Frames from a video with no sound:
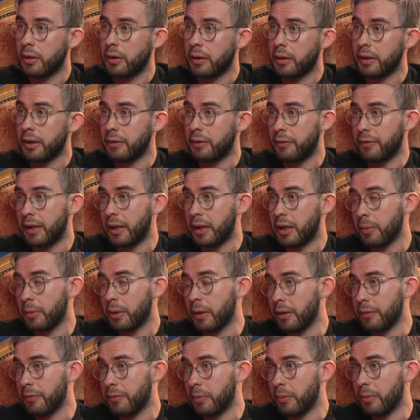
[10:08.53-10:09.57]
A
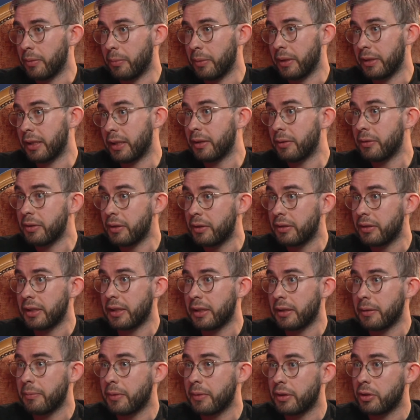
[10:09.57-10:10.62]
developer from the Materia
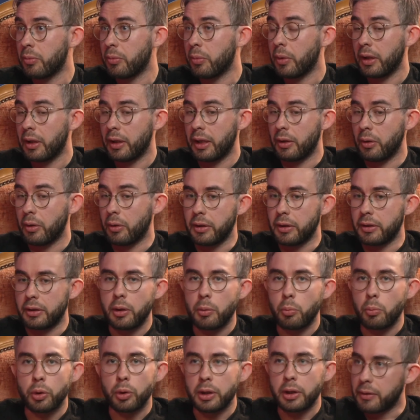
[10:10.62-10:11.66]
team is working on a
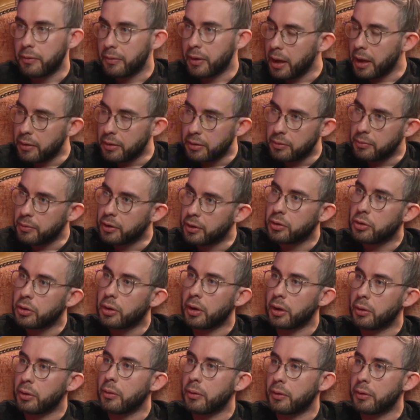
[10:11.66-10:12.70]
somewhat advanced
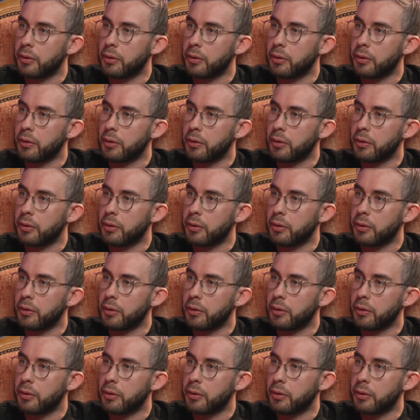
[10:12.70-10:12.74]
feature.